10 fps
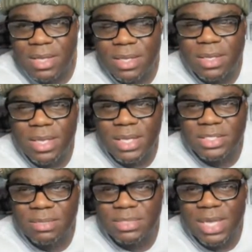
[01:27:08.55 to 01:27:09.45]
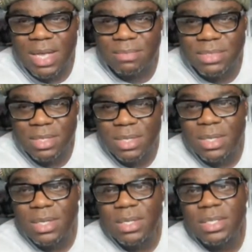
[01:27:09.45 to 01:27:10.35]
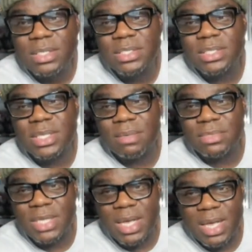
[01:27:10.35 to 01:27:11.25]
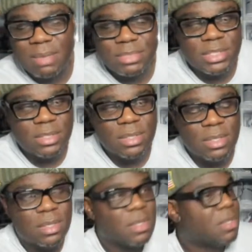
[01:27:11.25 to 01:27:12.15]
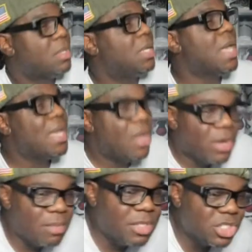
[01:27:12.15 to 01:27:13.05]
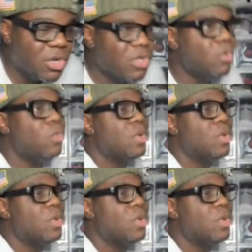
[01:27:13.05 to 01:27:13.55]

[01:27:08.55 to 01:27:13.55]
Hell yeah. Sometimes, sometimes like, hold on, let me show you.